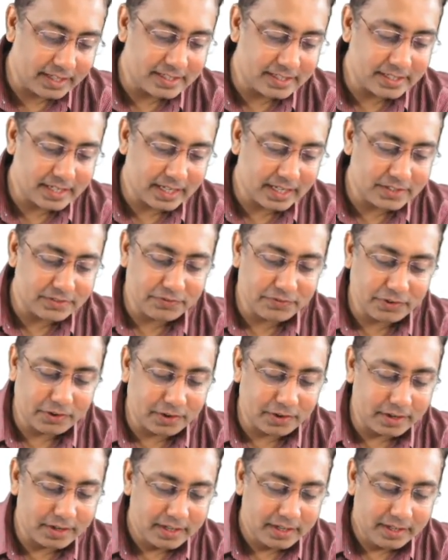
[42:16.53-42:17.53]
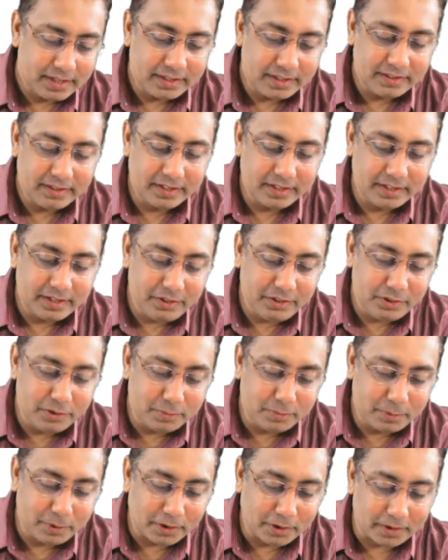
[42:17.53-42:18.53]
N stands for the
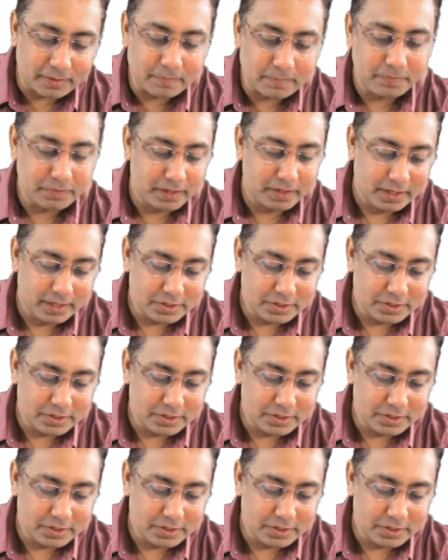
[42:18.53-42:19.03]
newborn.